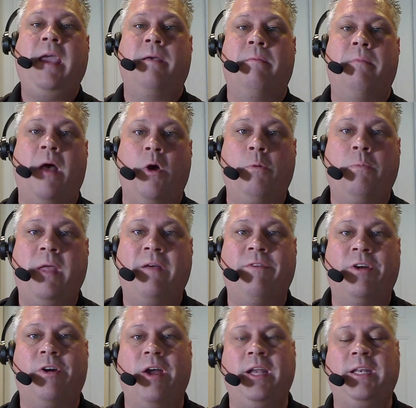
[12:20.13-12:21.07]
Okay, I hope you
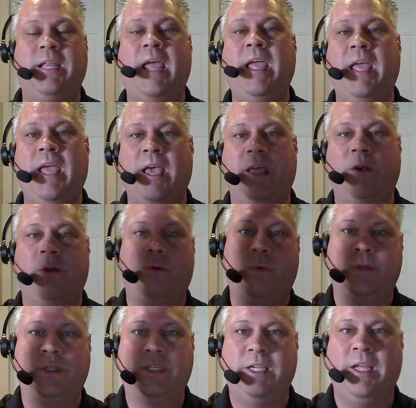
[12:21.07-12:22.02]
have a great day, and
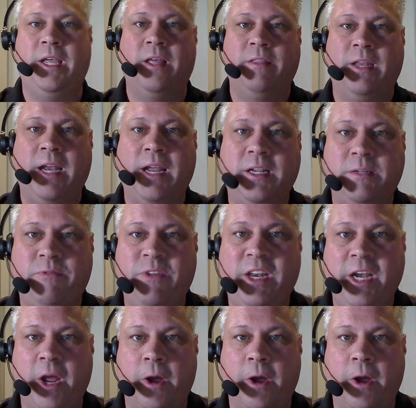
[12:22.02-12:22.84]
we'll see you on the next